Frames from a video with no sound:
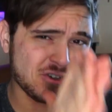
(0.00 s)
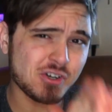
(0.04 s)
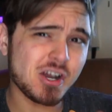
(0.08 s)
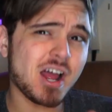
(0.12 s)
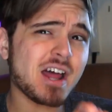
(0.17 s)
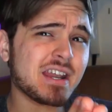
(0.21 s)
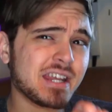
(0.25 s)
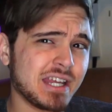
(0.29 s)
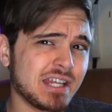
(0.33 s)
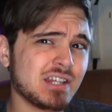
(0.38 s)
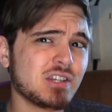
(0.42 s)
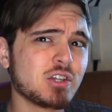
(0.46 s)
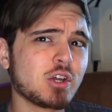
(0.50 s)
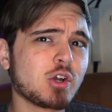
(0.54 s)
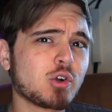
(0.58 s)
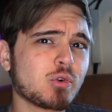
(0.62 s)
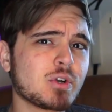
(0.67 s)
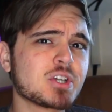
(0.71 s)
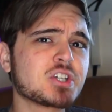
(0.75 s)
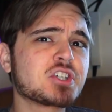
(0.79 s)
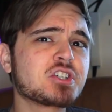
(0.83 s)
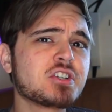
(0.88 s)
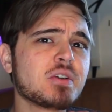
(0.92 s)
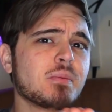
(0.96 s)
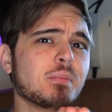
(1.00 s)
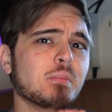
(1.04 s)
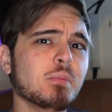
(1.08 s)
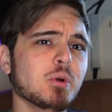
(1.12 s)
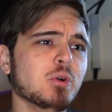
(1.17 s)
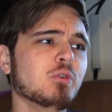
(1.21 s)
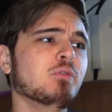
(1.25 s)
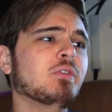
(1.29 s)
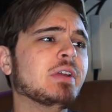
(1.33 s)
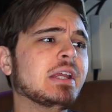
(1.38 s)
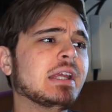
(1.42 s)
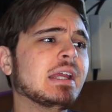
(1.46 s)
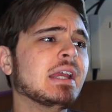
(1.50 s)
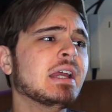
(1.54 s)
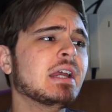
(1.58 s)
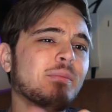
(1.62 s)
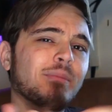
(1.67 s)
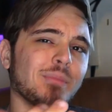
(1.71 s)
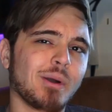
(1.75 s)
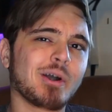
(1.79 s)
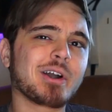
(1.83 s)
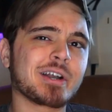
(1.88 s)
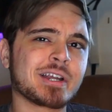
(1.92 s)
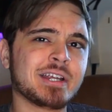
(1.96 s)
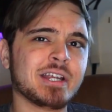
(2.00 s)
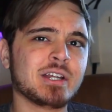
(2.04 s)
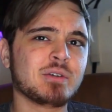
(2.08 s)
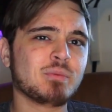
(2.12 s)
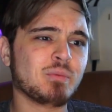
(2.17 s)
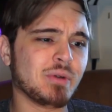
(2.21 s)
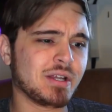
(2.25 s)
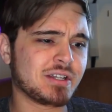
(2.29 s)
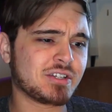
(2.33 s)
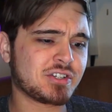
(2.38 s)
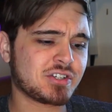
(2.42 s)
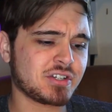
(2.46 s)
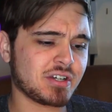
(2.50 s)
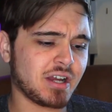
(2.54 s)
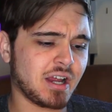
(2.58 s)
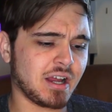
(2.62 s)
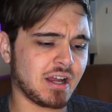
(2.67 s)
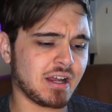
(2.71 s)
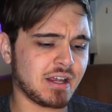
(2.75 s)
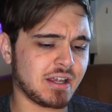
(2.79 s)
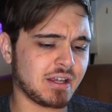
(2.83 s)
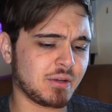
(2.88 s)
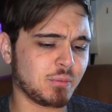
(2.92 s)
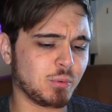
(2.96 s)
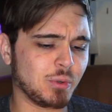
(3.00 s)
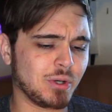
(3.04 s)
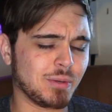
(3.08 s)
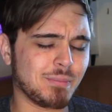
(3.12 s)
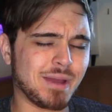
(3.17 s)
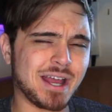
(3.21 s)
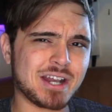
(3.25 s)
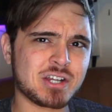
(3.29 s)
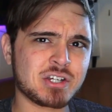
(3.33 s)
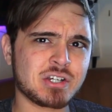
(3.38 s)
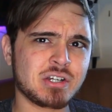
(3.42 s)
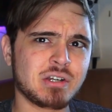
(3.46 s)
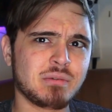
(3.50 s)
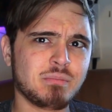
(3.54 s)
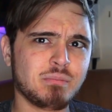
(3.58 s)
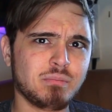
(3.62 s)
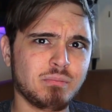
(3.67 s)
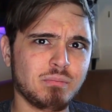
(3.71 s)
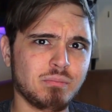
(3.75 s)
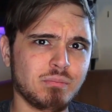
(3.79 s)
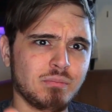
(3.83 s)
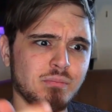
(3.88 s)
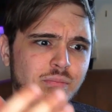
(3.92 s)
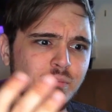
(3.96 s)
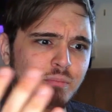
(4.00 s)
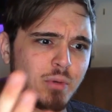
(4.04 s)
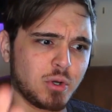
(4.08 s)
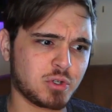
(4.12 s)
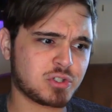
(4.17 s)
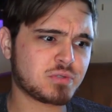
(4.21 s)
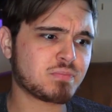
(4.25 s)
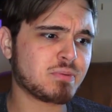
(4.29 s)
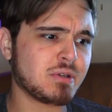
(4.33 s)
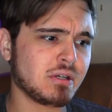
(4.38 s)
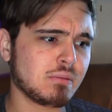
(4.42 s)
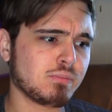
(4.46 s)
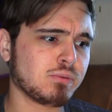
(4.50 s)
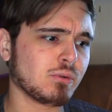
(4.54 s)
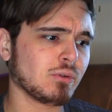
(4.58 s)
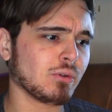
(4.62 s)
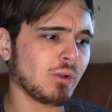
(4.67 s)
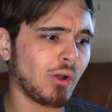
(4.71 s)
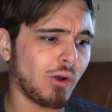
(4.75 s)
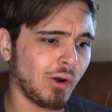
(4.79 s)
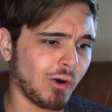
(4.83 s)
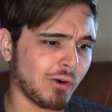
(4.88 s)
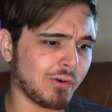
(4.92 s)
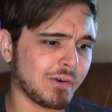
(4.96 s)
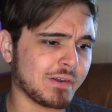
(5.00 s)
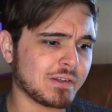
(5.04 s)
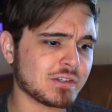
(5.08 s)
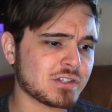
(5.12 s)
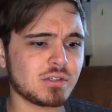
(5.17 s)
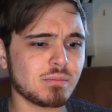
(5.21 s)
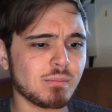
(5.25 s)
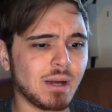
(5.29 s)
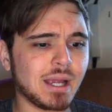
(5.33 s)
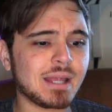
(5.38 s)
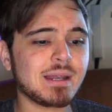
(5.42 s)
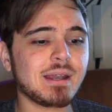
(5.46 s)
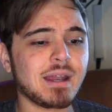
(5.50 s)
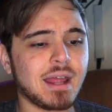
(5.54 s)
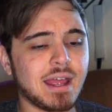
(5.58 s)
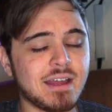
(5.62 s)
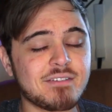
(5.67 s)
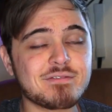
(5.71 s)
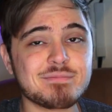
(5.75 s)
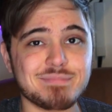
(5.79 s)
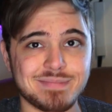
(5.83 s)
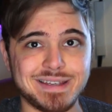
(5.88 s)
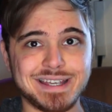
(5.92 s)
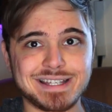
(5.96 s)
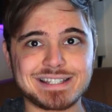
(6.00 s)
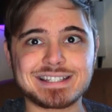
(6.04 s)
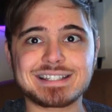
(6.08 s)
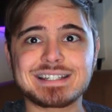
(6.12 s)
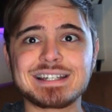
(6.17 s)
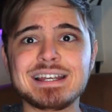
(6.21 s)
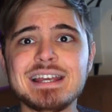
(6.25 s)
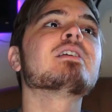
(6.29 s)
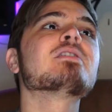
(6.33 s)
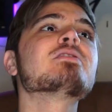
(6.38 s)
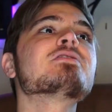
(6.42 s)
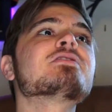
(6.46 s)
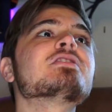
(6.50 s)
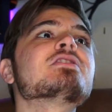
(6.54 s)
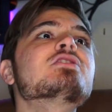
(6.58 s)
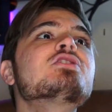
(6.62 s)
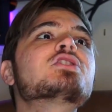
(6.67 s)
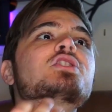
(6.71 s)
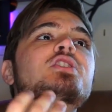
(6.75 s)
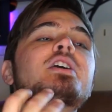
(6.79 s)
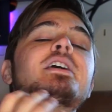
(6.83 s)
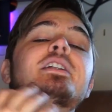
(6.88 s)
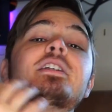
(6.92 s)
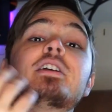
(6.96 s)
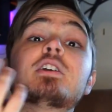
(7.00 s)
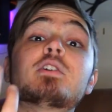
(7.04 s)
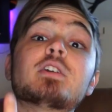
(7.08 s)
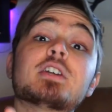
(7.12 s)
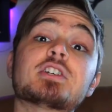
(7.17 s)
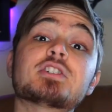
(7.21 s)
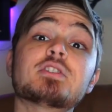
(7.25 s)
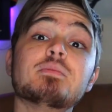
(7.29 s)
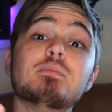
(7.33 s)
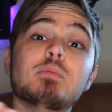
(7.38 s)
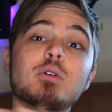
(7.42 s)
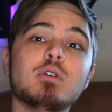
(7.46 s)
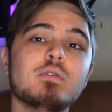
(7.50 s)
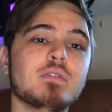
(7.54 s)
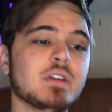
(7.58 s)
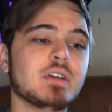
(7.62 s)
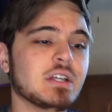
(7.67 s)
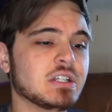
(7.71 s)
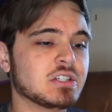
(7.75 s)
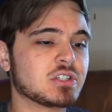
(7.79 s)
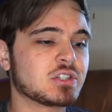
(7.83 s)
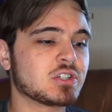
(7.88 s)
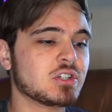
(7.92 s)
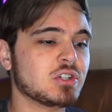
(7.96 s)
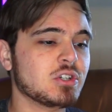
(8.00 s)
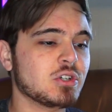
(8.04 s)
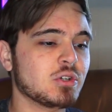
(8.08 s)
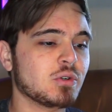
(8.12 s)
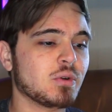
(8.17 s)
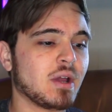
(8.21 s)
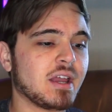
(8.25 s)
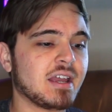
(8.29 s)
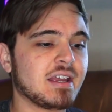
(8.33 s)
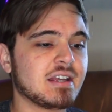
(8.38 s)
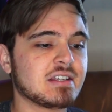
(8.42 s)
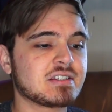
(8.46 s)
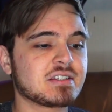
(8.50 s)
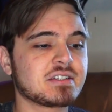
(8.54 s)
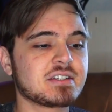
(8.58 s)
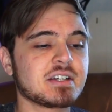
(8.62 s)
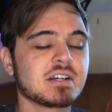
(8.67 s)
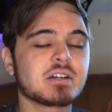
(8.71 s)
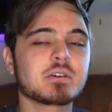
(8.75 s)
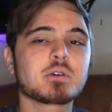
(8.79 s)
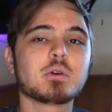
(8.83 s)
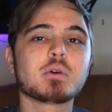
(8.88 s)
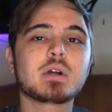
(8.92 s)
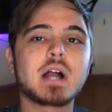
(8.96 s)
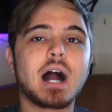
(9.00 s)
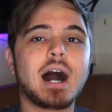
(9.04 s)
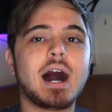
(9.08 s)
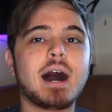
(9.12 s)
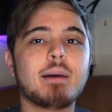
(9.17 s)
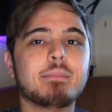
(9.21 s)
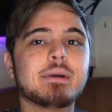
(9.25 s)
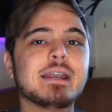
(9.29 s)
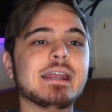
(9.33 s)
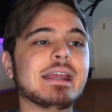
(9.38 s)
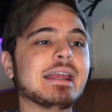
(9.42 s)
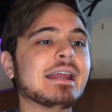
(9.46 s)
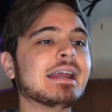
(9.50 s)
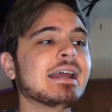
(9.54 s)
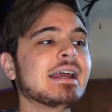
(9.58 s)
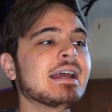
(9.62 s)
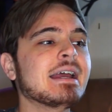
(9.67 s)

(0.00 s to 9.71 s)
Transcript: you're not in the Christian movie market, which I would imagine most people aren't, you might have missed. There's this trend in Christian movies to do a satirical comedy